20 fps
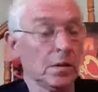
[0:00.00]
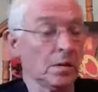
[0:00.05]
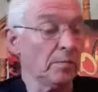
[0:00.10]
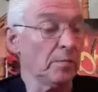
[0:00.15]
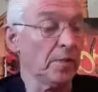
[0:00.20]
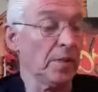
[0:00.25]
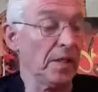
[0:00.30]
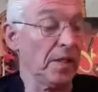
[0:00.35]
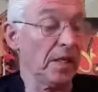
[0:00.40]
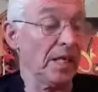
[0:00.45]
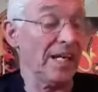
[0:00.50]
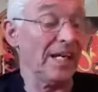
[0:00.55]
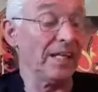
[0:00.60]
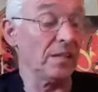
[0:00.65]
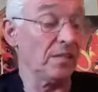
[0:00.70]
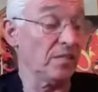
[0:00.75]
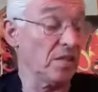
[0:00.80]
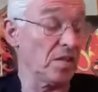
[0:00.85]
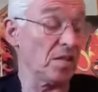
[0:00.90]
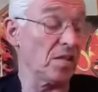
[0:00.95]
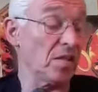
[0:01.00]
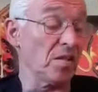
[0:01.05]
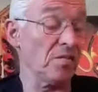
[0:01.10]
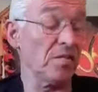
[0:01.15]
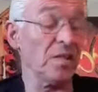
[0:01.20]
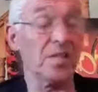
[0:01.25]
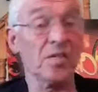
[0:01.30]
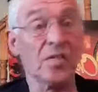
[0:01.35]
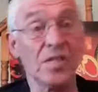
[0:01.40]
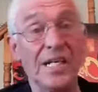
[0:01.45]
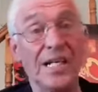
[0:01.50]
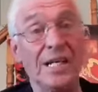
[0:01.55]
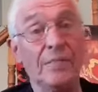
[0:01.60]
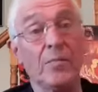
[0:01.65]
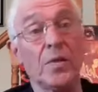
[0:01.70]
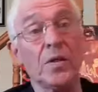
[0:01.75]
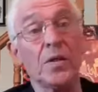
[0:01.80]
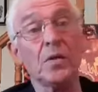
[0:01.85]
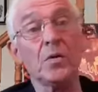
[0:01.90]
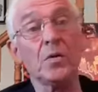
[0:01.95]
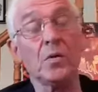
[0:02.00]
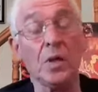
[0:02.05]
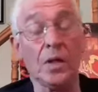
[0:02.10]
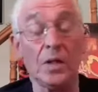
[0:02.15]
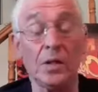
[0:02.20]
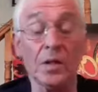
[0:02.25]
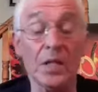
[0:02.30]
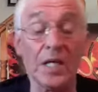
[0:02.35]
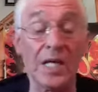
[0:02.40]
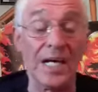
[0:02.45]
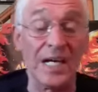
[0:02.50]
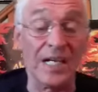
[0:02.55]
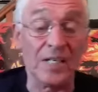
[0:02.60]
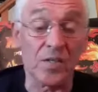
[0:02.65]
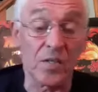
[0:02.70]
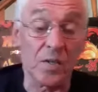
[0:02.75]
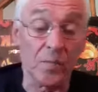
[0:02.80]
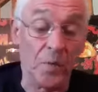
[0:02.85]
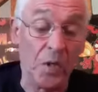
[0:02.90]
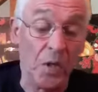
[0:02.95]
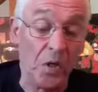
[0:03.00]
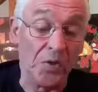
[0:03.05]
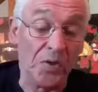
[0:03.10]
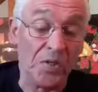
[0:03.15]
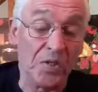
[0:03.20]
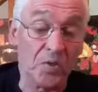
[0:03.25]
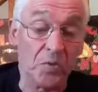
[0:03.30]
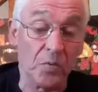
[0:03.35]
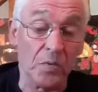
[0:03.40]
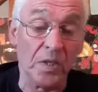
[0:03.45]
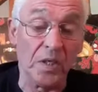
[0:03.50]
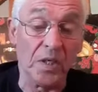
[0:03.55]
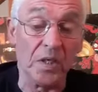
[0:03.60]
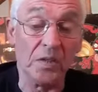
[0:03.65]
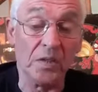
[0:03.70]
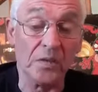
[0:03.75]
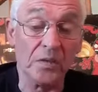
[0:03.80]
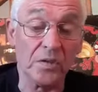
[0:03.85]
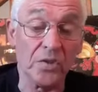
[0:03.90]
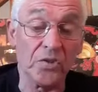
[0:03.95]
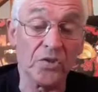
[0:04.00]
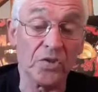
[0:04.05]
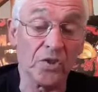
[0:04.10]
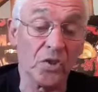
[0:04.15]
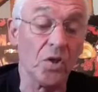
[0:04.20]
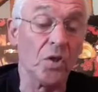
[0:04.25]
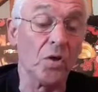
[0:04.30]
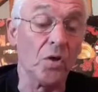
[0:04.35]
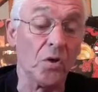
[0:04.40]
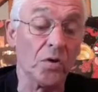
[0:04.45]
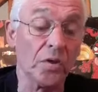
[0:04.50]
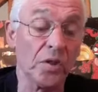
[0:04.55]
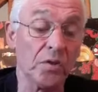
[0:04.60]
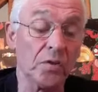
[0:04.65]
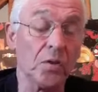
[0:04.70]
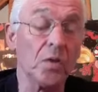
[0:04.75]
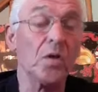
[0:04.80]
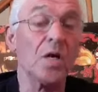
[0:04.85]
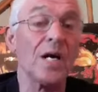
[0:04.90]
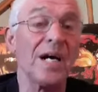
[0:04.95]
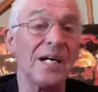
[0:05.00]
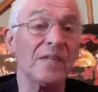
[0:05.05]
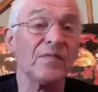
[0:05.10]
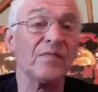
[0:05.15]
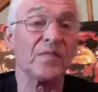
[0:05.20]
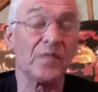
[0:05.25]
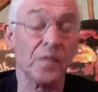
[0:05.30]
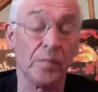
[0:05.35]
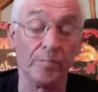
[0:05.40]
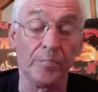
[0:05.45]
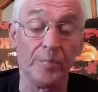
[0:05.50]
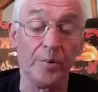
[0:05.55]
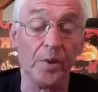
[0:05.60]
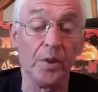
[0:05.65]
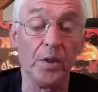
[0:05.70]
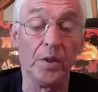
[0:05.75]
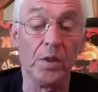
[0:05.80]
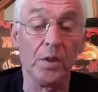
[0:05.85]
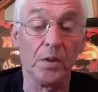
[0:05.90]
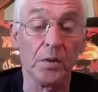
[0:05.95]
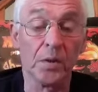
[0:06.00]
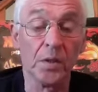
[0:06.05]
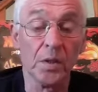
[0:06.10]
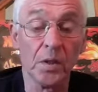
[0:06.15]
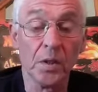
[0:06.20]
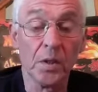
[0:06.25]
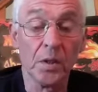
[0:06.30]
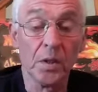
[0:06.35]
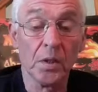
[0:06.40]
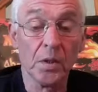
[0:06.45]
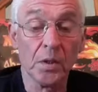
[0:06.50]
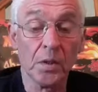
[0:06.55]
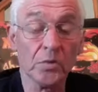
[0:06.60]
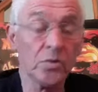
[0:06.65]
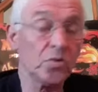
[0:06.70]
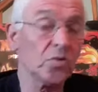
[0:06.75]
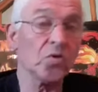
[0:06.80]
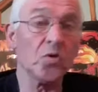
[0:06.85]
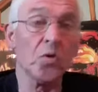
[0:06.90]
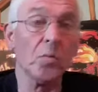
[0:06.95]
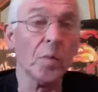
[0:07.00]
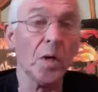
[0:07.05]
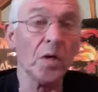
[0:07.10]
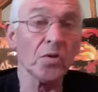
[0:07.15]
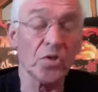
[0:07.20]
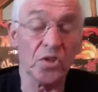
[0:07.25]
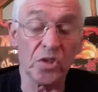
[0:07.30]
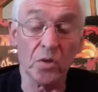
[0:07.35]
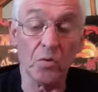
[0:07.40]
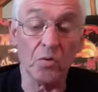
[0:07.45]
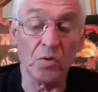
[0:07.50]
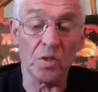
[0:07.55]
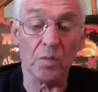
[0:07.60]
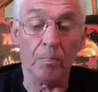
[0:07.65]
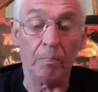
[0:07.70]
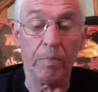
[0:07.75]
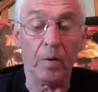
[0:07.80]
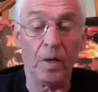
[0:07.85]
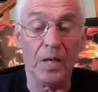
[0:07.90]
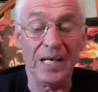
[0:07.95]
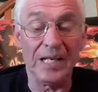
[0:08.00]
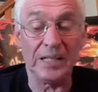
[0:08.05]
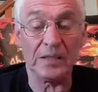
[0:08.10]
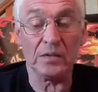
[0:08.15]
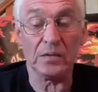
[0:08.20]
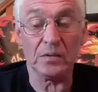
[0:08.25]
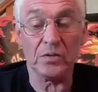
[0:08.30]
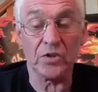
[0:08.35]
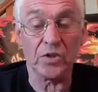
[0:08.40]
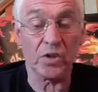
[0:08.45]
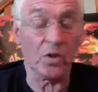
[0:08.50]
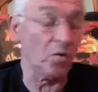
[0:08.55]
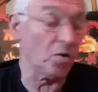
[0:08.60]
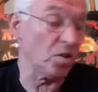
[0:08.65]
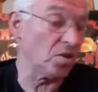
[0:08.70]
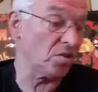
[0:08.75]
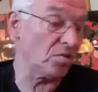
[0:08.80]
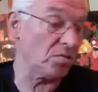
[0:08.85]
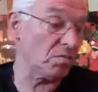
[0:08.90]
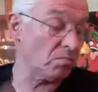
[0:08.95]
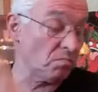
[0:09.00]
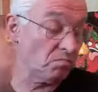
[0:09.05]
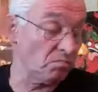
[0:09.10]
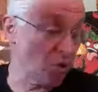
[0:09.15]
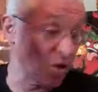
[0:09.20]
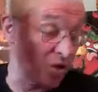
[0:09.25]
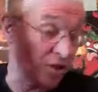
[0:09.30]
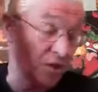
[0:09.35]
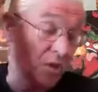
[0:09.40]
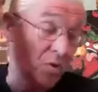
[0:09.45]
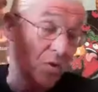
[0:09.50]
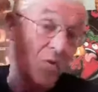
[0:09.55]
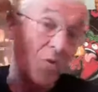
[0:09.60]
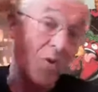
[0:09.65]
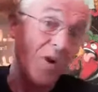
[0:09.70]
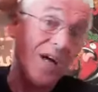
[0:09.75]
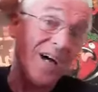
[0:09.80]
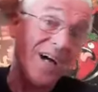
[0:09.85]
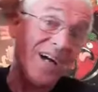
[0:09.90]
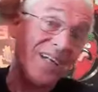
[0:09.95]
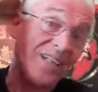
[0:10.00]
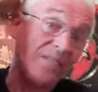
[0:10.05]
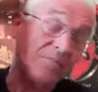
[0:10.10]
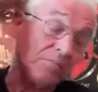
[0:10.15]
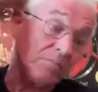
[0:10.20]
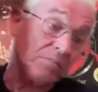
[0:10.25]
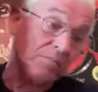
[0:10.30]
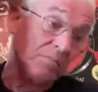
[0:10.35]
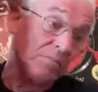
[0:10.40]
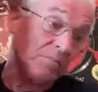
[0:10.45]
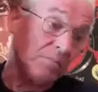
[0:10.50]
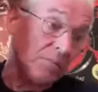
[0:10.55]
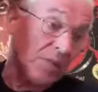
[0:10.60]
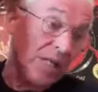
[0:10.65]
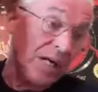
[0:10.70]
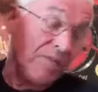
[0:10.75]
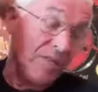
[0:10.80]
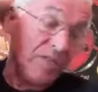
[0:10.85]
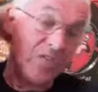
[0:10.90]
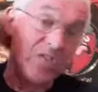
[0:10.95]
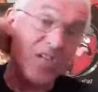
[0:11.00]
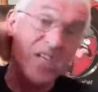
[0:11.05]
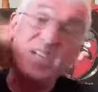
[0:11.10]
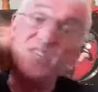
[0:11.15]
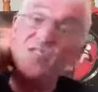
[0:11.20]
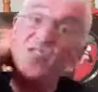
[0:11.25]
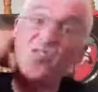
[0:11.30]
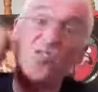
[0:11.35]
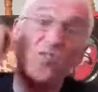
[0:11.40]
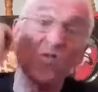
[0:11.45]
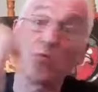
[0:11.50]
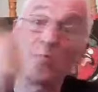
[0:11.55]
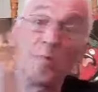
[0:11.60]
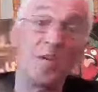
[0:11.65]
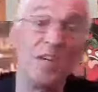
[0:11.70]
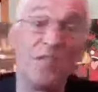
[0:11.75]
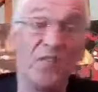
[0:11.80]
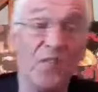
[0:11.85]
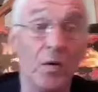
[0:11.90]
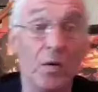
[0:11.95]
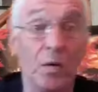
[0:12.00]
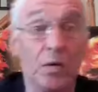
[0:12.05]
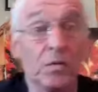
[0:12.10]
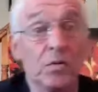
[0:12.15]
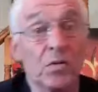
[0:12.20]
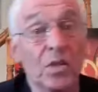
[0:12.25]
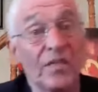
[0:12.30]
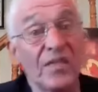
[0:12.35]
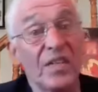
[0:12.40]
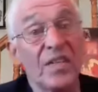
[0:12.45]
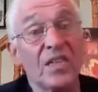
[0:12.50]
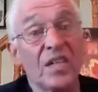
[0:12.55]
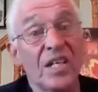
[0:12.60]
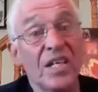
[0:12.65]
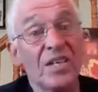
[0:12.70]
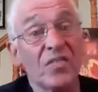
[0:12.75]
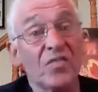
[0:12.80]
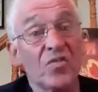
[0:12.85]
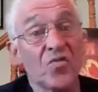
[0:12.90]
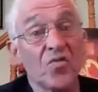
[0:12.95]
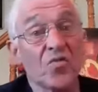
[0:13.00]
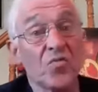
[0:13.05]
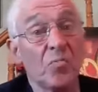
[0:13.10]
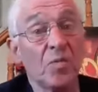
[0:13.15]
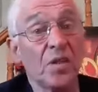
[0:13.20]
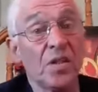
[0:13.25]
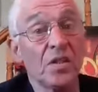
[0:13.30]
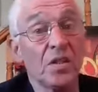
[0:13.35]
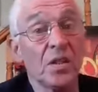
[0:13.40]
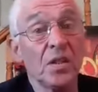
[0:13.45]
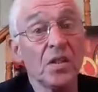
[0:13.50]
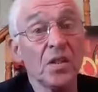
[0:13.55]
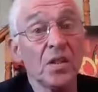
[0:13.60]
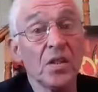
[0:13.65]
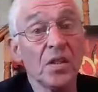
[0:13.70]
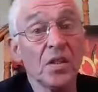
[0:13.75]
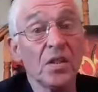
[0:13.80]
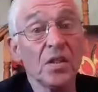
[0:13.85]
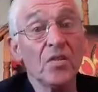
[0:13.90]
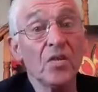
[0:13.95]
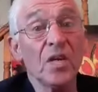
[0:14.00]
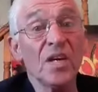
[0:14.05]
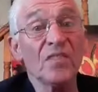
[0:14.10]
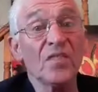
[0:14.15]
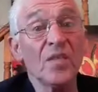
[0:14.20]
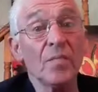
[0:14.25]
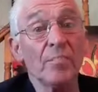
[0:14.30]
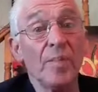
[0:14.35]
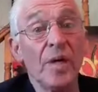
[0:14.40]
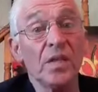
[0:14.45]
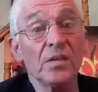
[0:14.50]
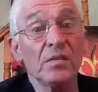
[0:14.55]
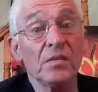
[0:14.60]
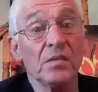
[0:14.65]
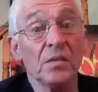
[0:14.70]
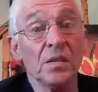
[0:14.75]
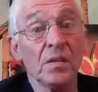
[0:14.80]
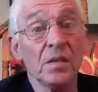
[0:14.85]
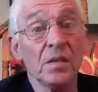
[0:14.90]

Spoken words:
But again, this is aimed at you little guys, to be honest with you. To show you don't have to burn. Just come on, show us a plant. Show us what you like. Have a taste of summer if you want to have a taste of summer. You don't have to burn.